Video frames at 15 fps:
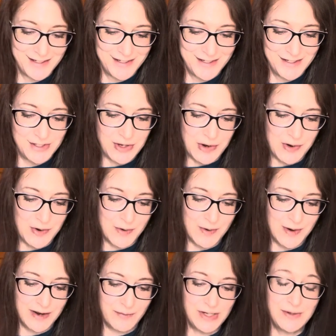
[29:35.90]
So
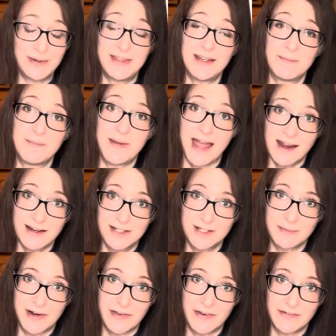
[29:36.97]
when you think back to
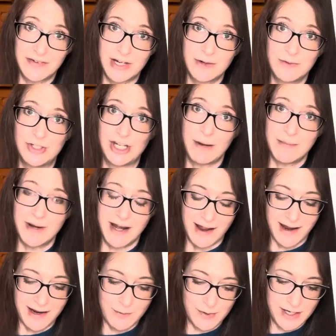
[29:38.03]
my other video,
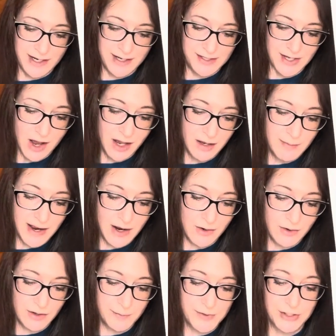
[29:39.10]
Gemini was all
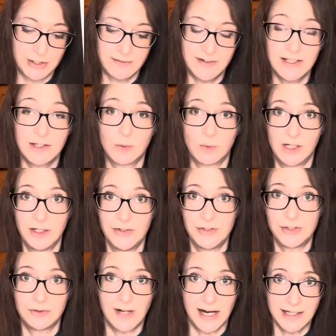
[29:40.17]
about observing the world
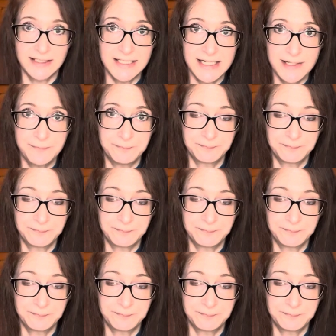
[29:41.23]
directly.